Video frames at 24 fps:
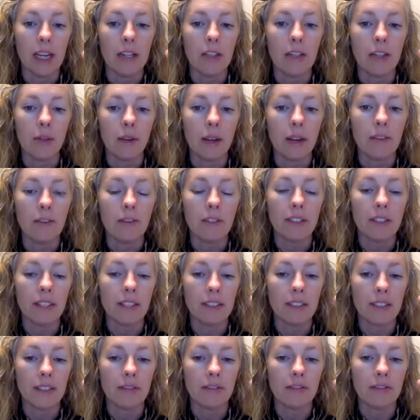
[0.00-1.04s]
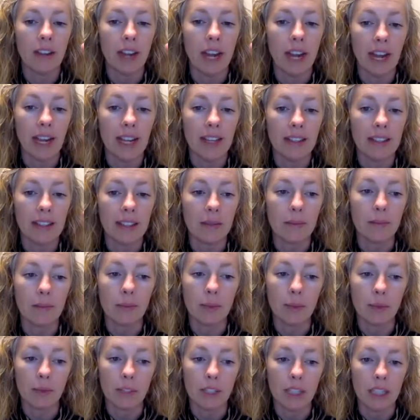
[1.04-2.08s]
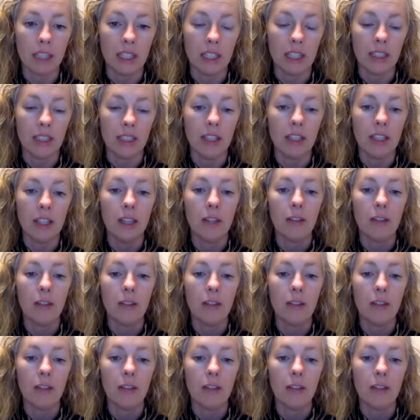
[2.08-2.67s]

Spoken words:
So emphasizing fat and protein